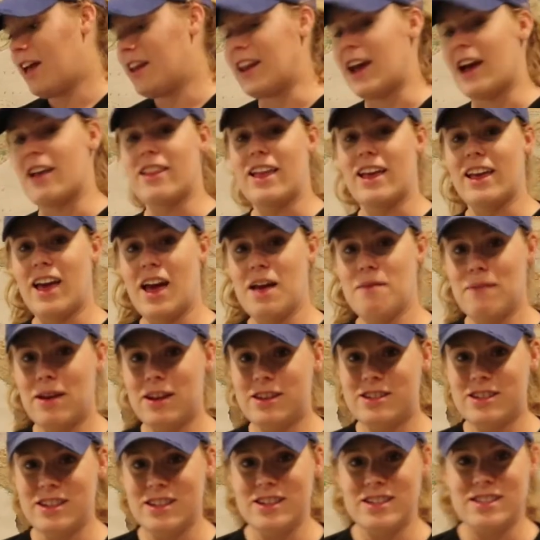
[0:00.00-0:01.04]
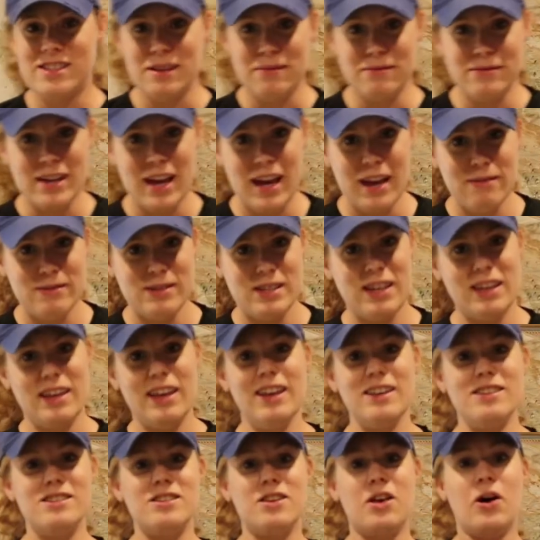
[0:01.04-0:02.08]
Now, like I mentioned, sometimes it
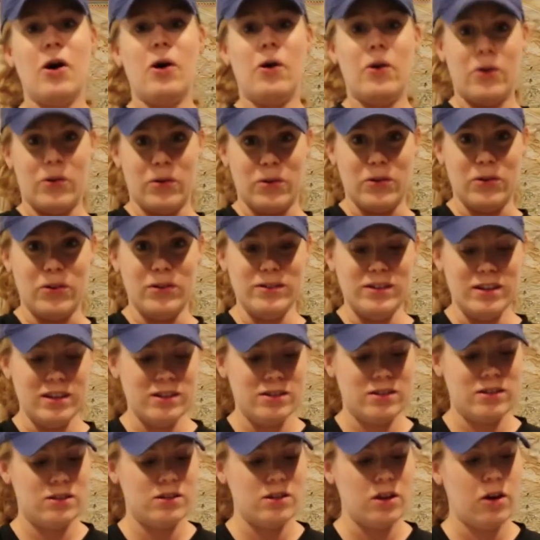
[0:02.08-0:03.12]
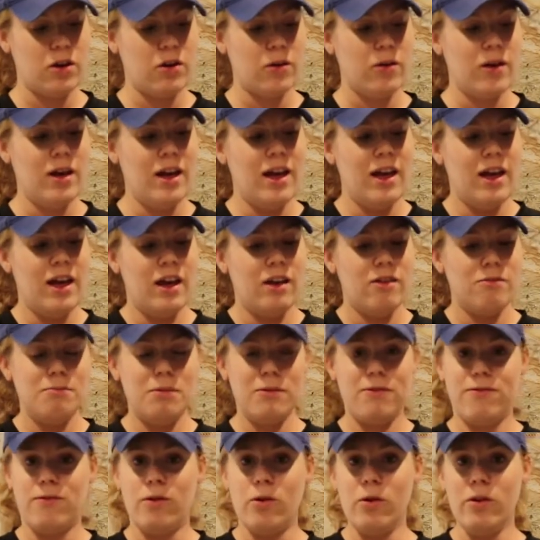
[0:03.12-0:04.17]
gets cold, so
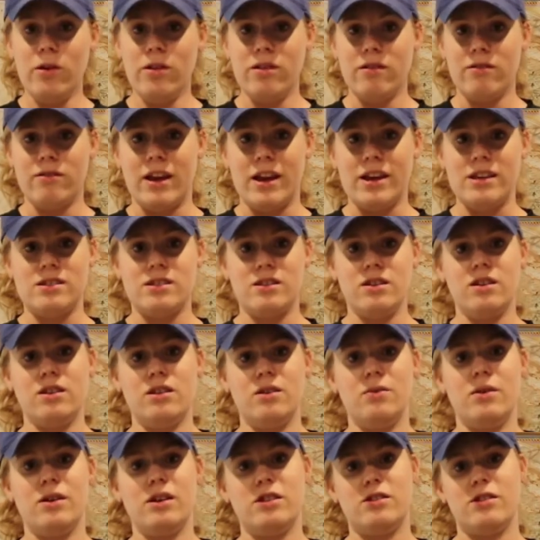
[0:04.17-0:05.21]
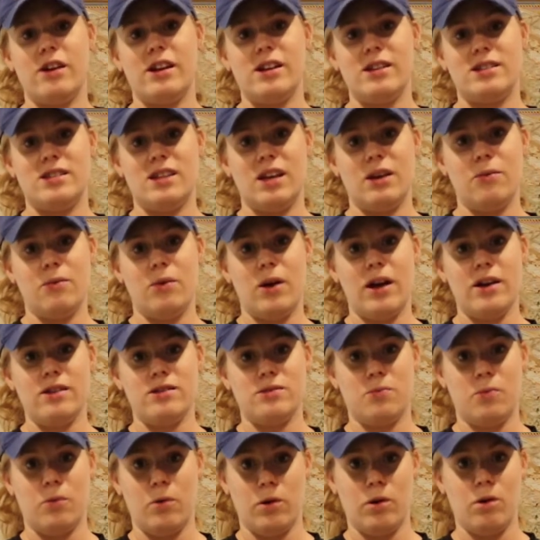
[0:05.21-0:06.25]
before the race, you're going to want to try to stay
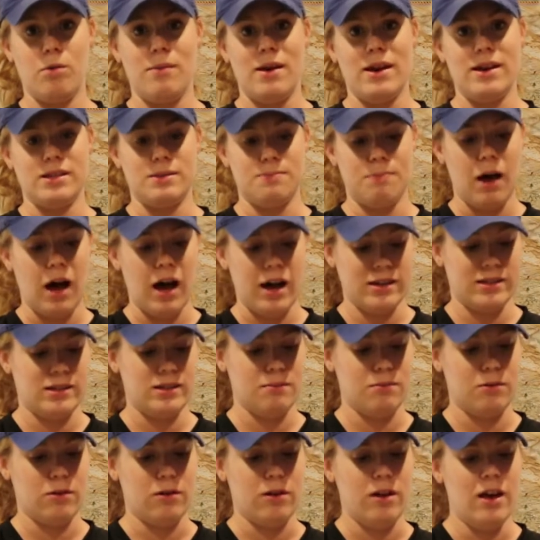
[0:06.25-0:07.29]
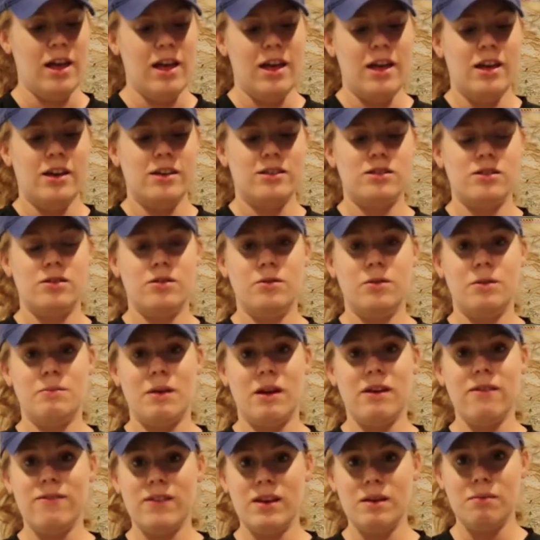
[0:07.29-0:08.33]
as warm as possible. So what
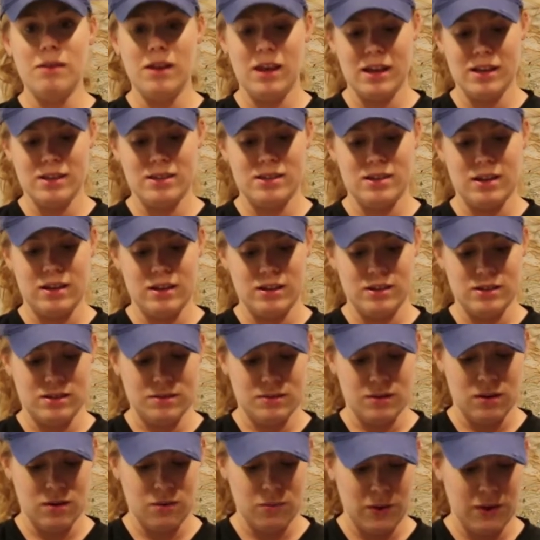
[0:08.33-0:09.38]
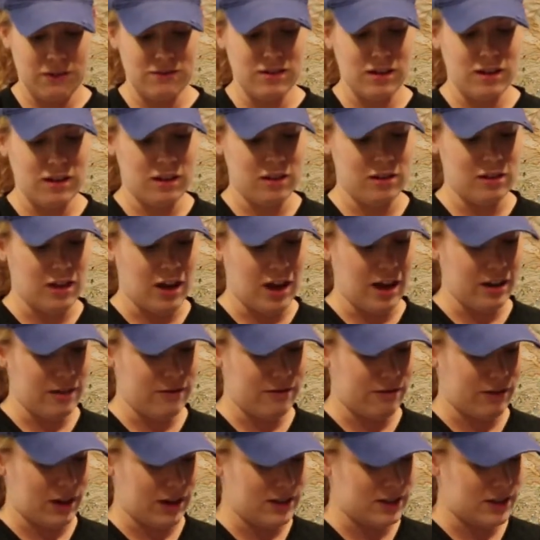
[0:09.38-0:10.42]
my family has done is we've done a lot
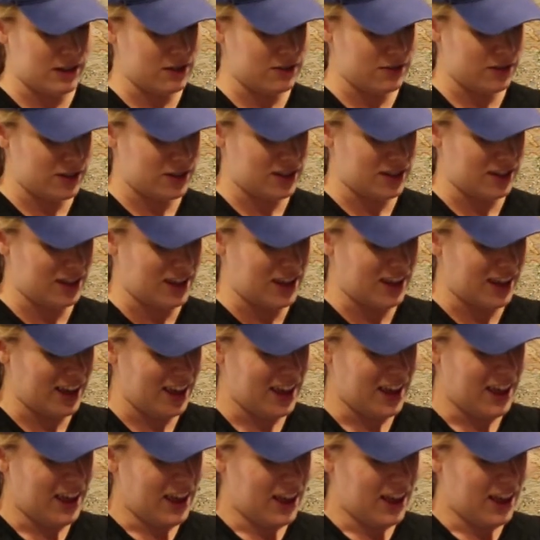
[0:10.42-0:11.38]
of races recently.